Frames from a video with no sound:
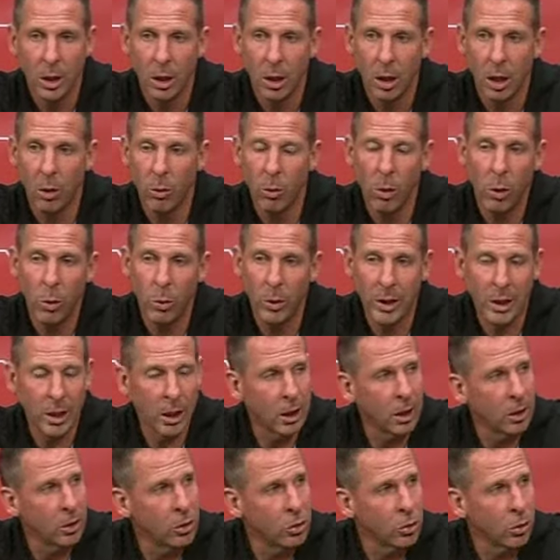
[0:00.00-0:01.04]
on what we
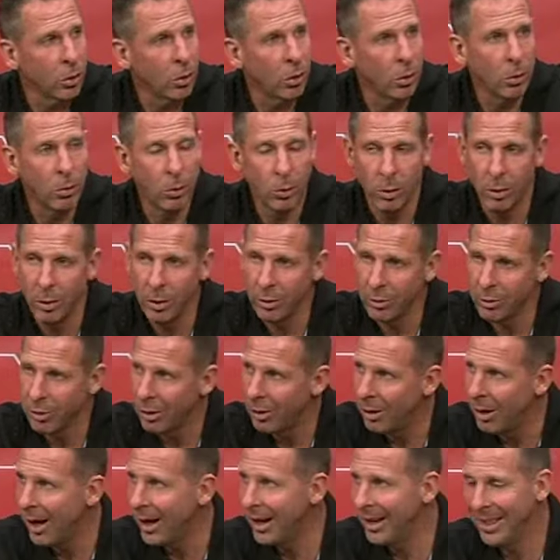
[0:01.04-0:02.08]
can control. there's a
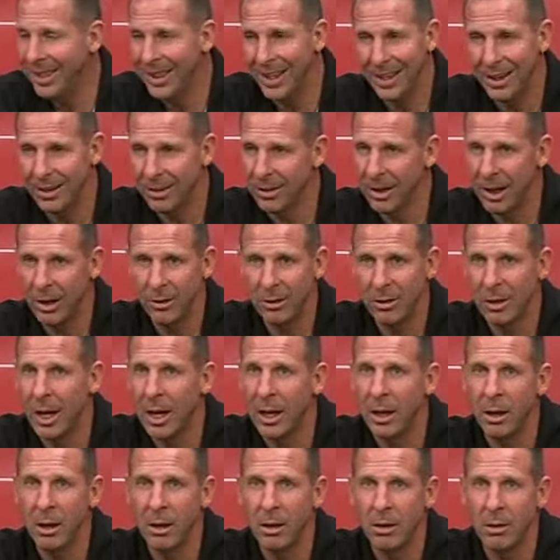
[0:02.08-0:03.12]
lot of things
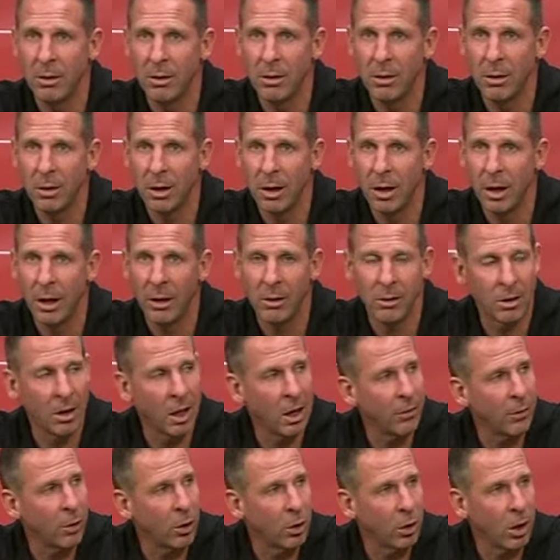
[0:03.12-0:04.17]
outside of this, uh,
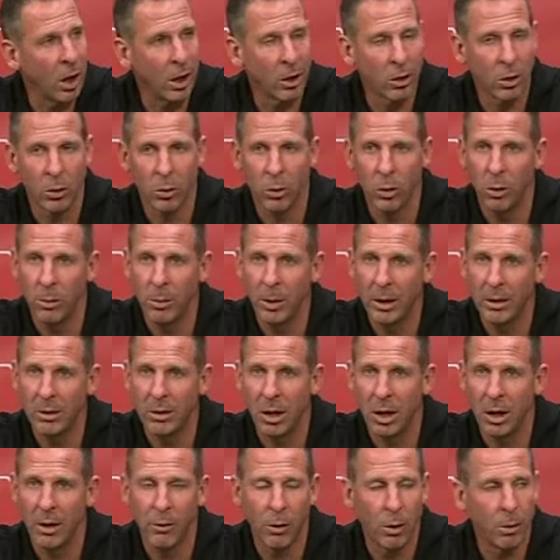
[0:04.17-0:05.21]
outside of our locker room,
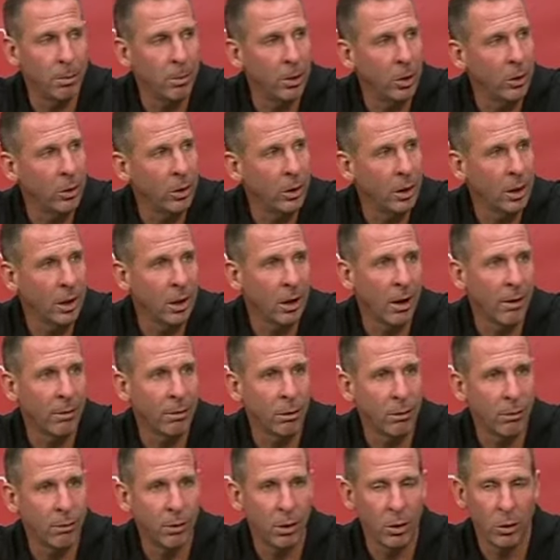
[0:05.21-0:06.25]
outside of our building, and
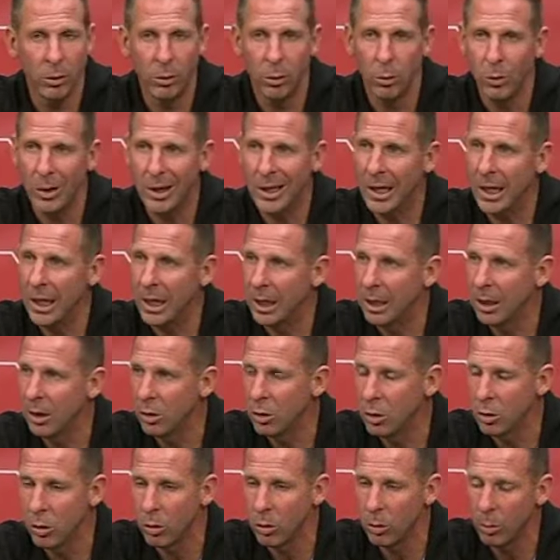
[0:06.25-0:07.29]
off the field that we can't
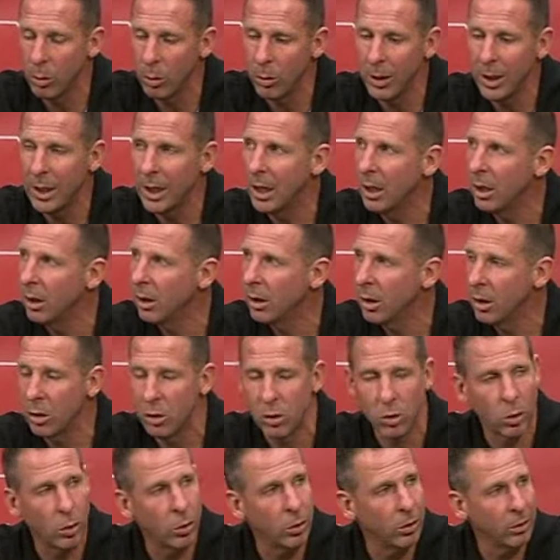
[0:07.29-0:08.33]
control. What we can
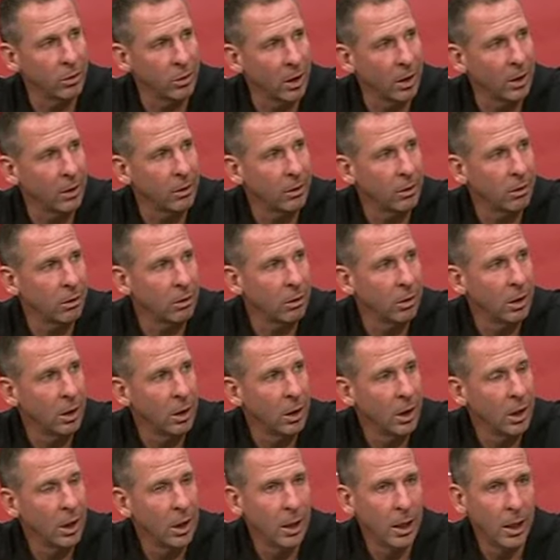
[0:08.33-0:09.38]
control is us,
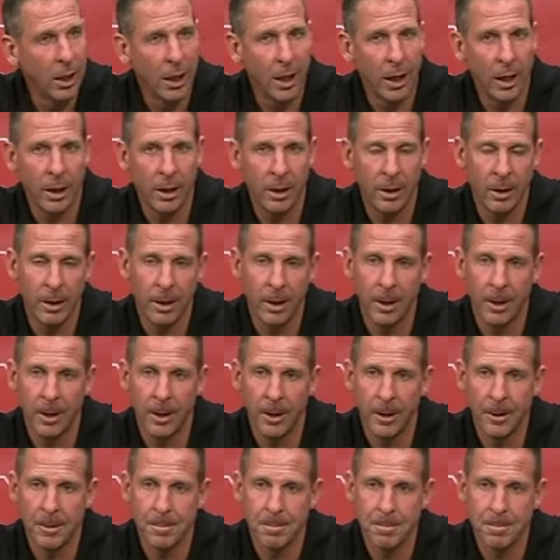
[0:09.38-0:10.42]
and uh,